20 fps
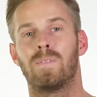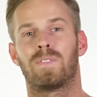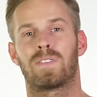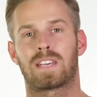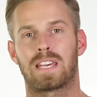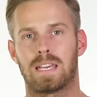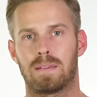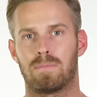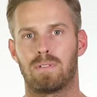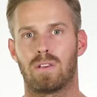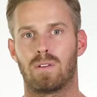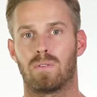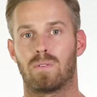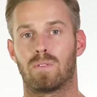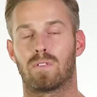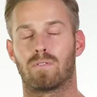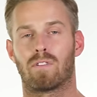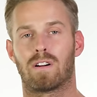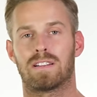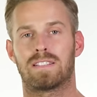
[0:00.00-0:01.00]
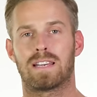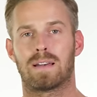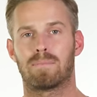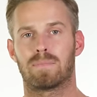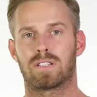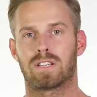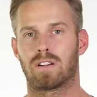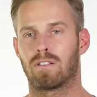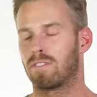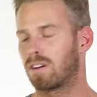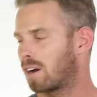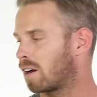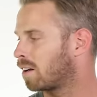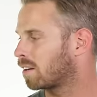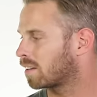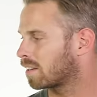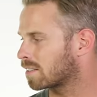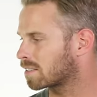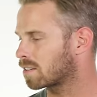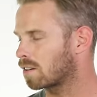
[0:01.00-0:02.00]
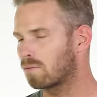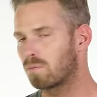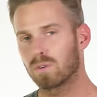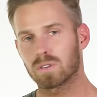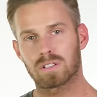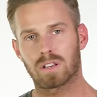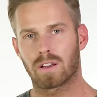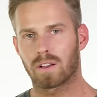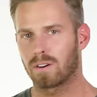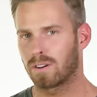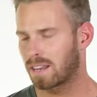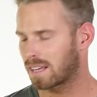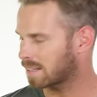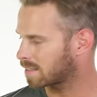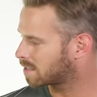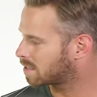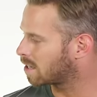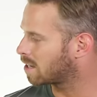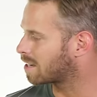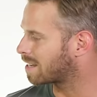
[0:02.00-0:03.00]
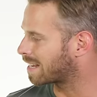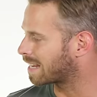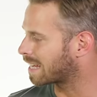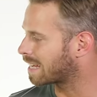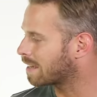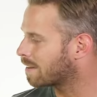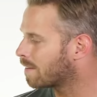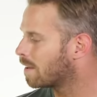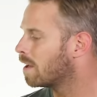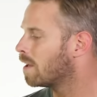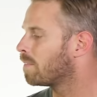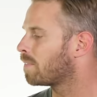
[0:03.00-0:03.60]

to keep you the right temperature regardless of what's going on externally.